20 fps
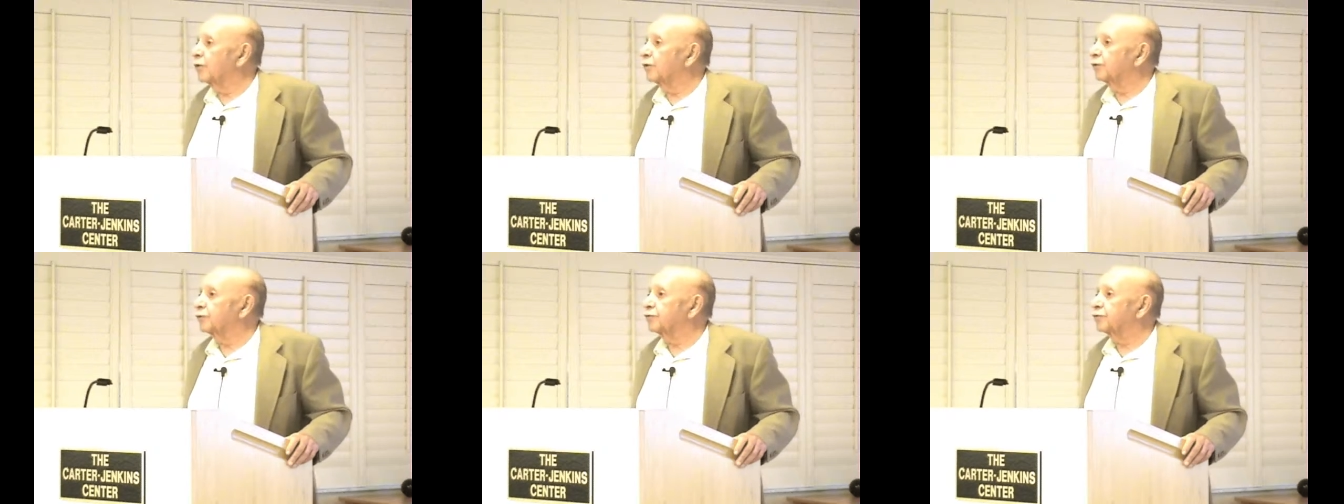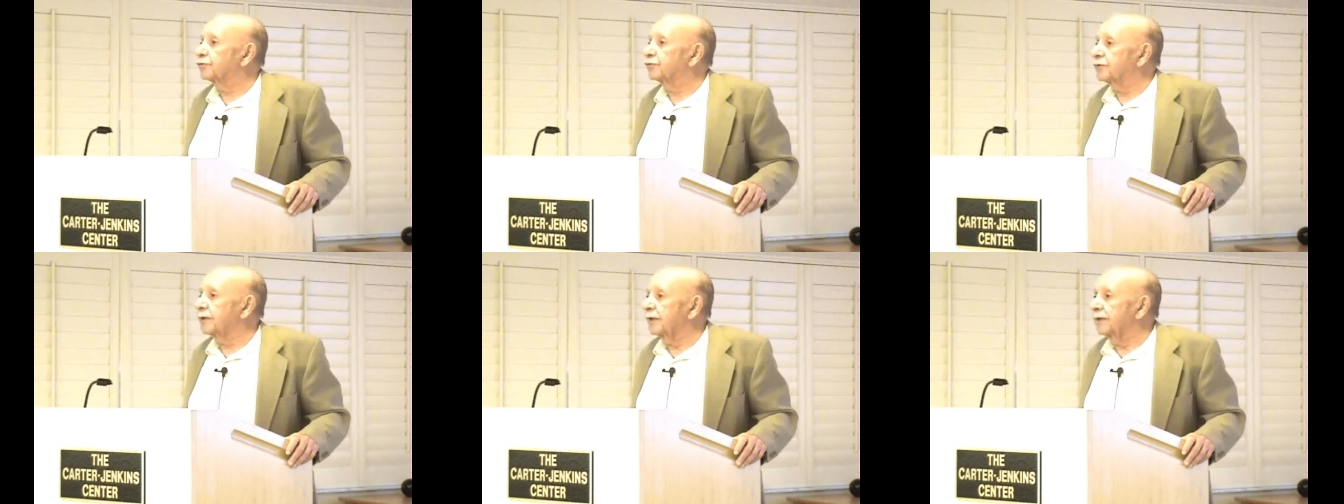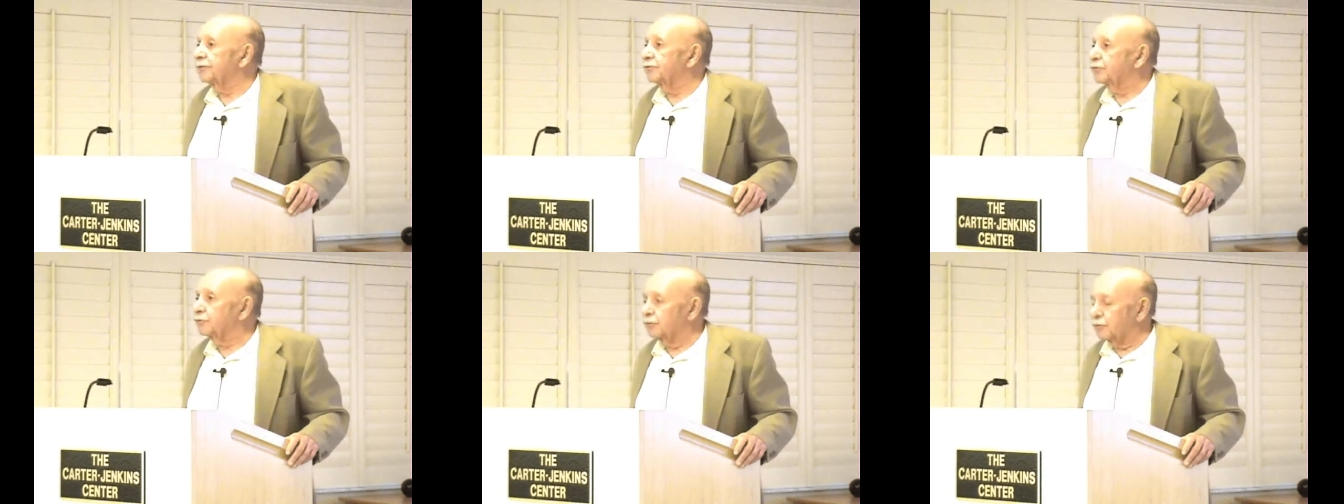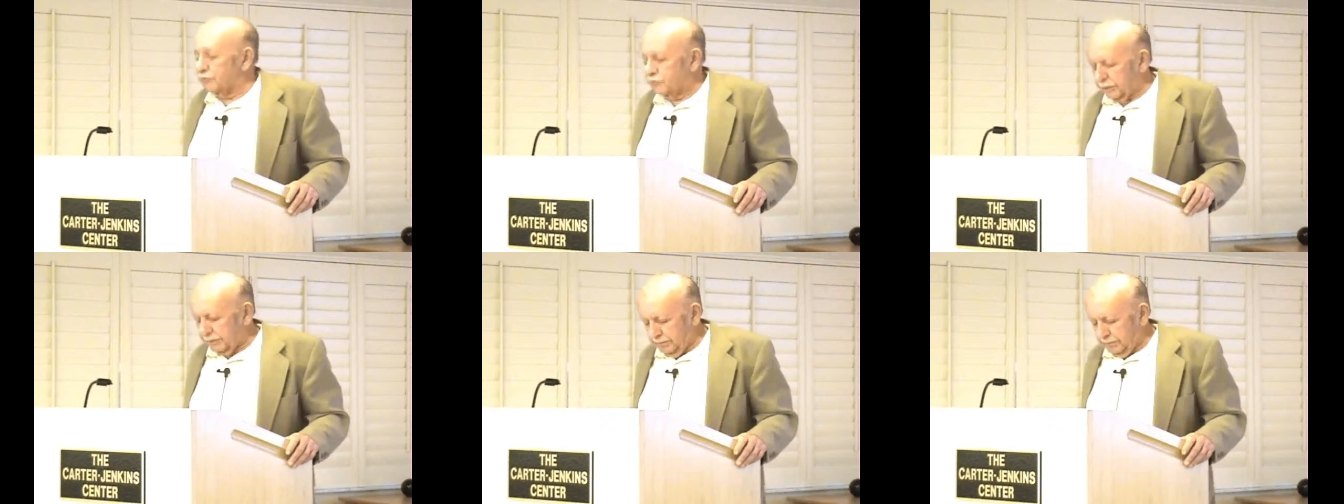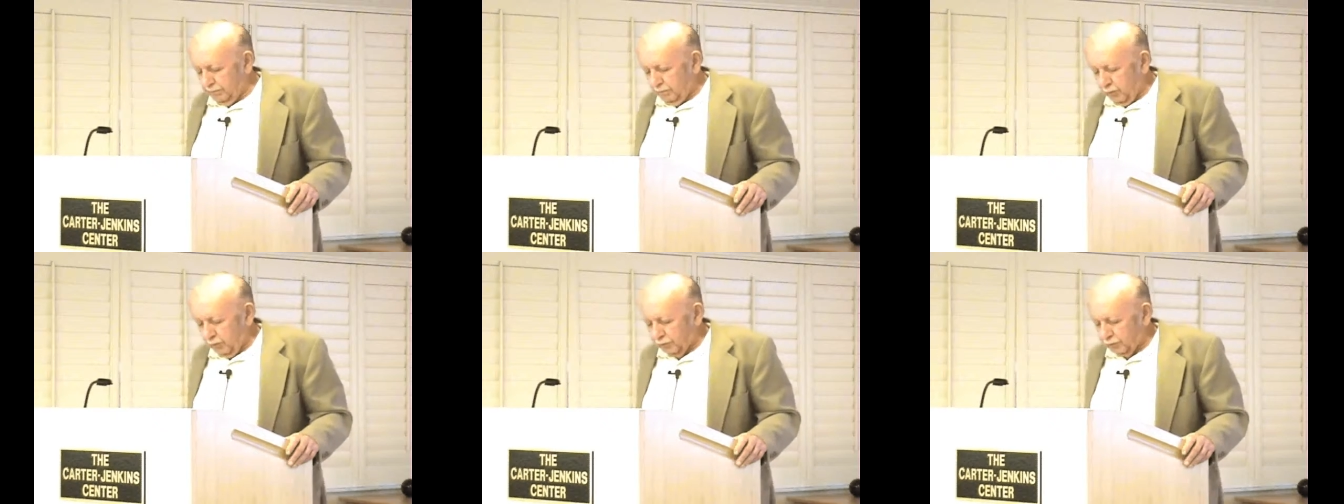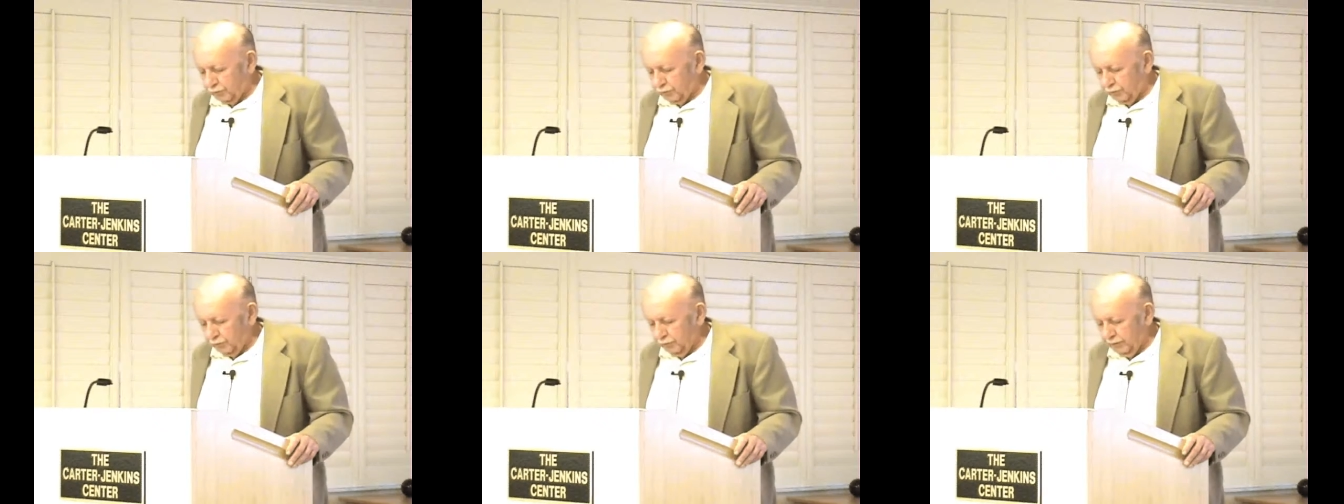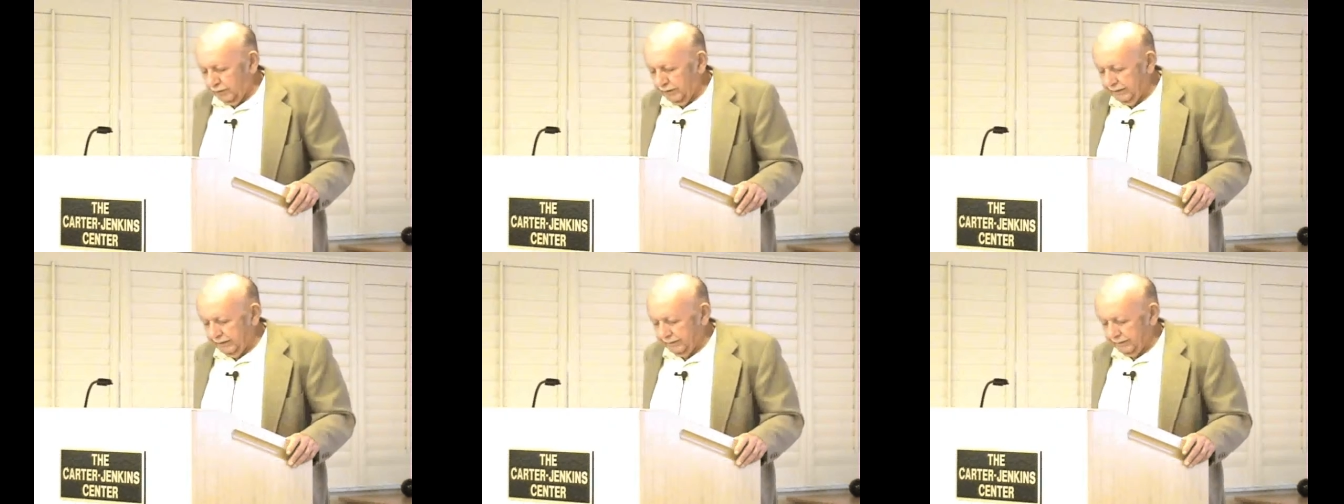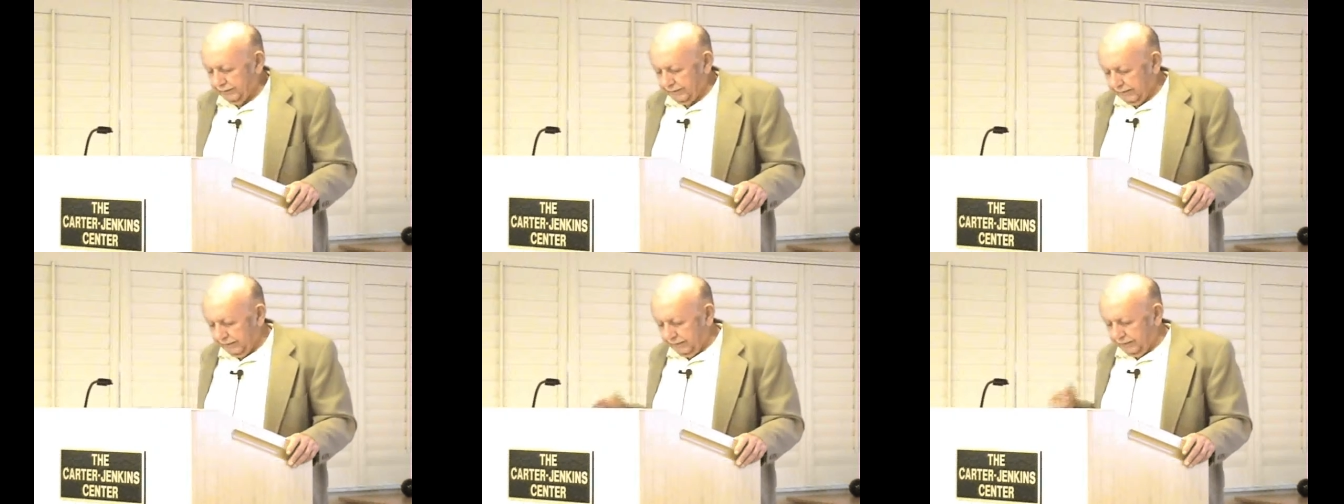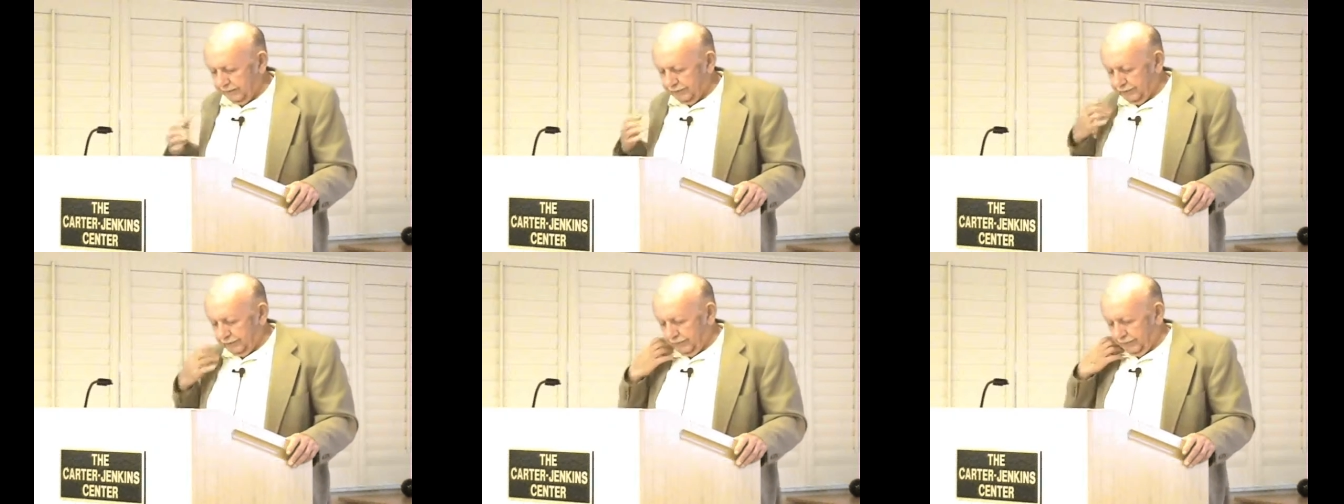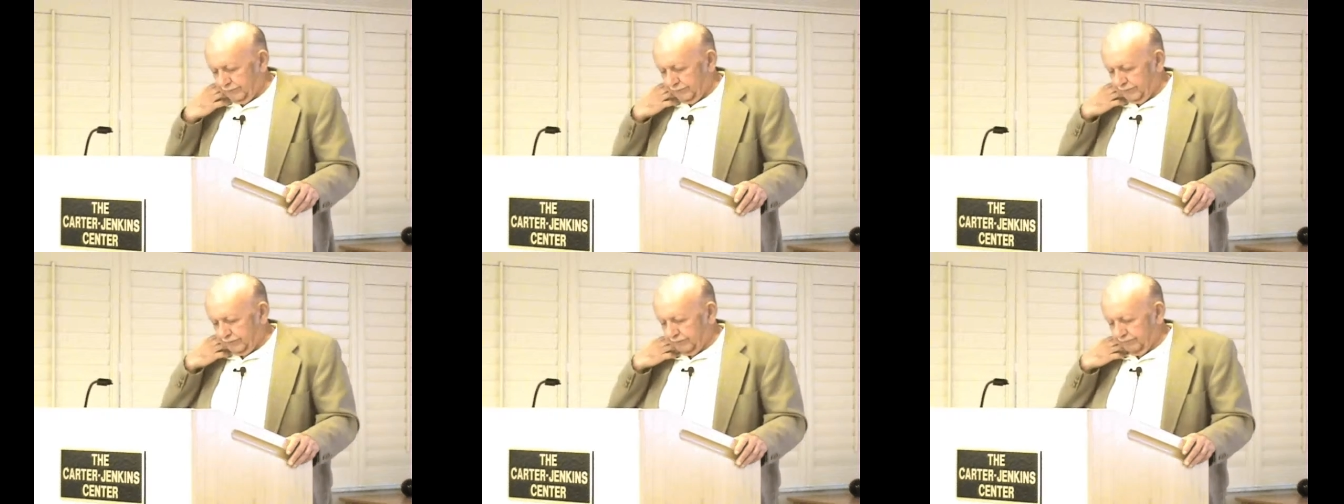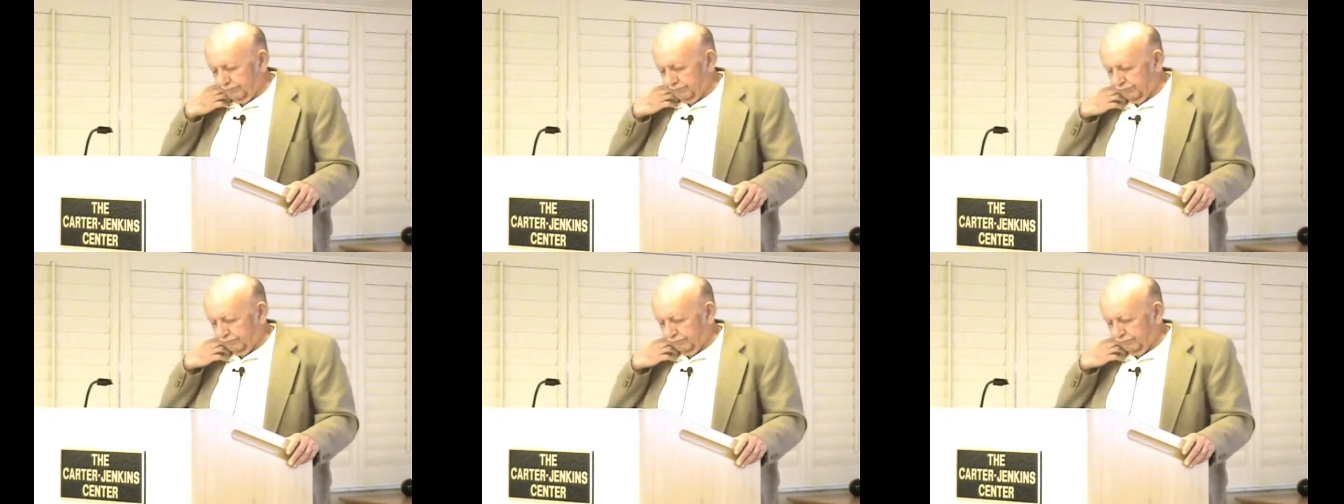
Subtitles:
or sensory motor intelligence.